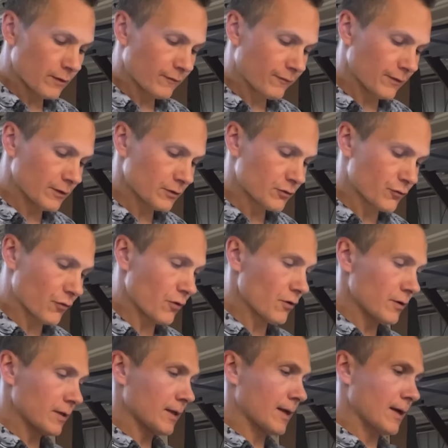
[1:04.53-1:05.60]
finished
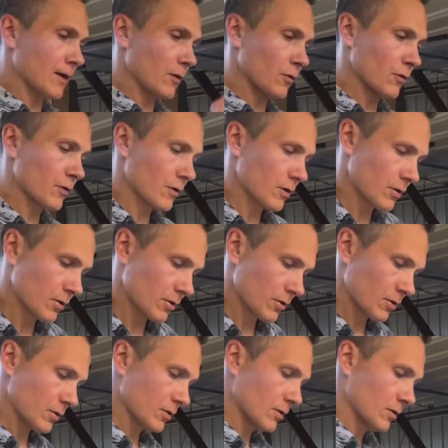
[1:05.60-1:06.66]
drawing our
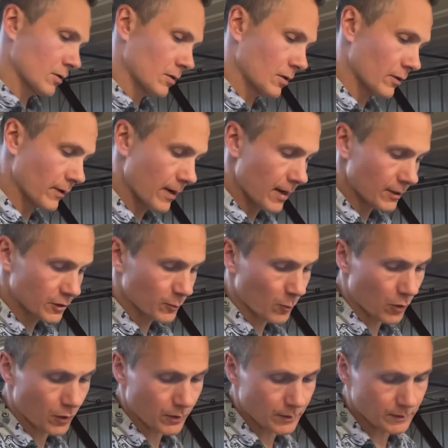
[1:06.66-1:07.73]
hash
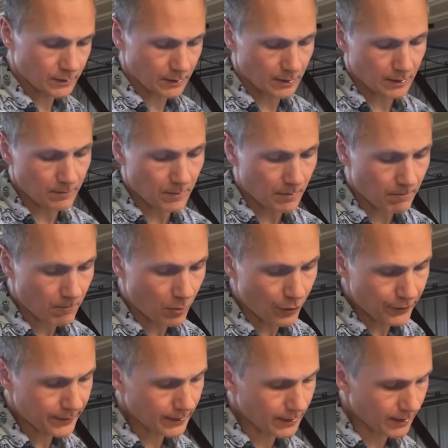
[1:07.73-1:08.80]
marks and
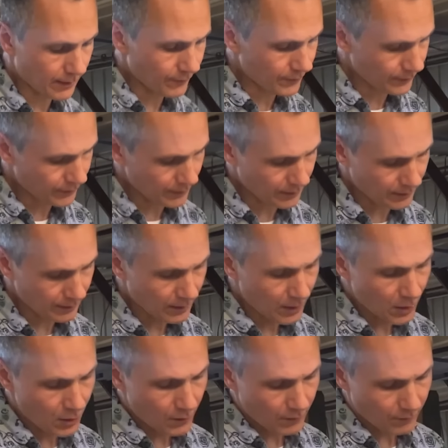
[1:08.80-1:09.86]
marking everything
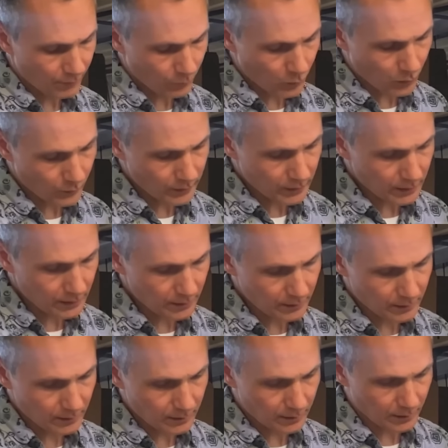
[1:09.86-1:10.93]
what we need
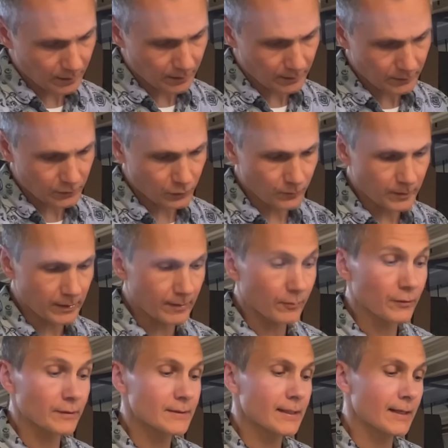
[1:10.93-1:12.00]
to be
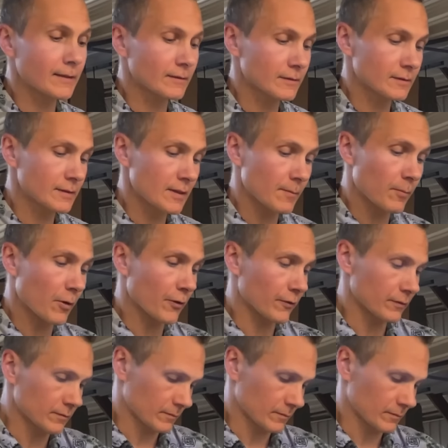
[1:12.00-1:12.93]
able to take this seat apart.